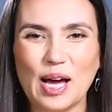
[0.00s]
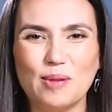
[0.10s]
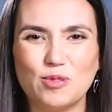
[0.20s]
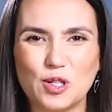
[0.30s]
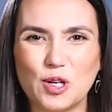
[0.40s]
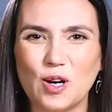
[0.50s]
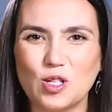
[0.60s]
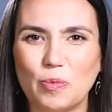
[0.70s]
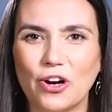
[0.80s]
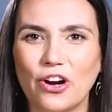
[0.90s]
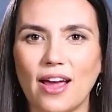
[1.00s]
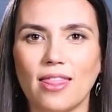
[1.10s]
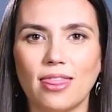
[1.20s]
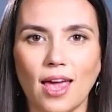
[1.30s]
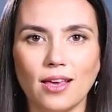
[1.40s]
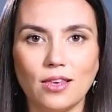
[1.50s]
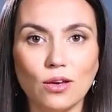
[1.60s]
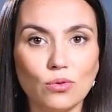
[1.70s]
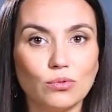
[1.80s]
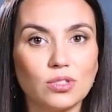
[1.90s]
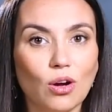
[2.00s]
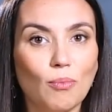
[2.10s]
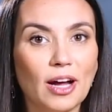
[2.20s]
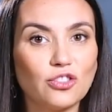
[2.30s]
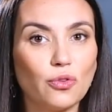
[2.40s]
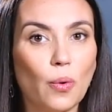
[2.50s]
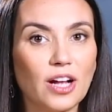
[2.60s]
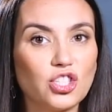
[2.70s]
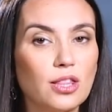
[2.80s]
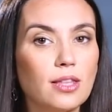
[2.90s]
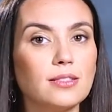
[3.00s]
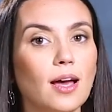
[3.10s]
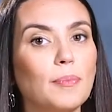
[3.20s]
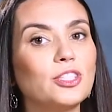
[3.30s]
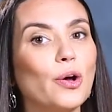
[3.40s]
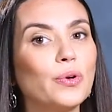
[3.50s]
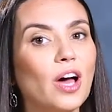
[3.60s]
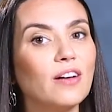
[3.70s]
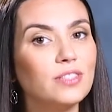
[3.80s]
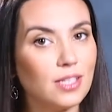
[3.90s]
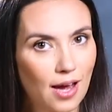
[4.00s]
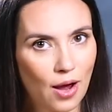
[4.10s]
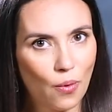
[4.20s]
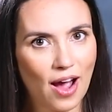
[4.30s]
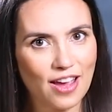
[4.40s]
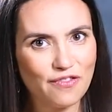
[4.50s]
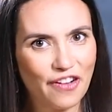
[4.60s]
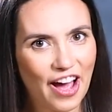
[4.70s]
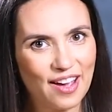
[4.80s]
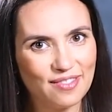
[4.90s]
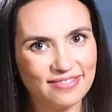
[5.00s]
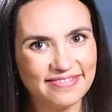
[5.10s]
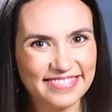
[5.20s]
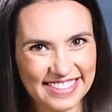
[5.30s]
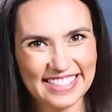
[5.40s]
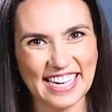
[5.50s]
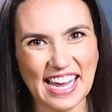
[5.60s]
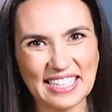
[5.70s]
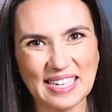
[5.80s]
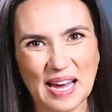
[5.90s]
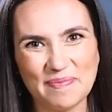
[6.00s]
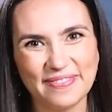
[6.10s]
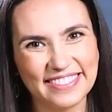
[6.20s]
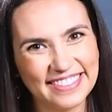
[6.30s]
I'm Trisha Hershberger, and thank you so much for watching this episode of DIY in 5. See you next time.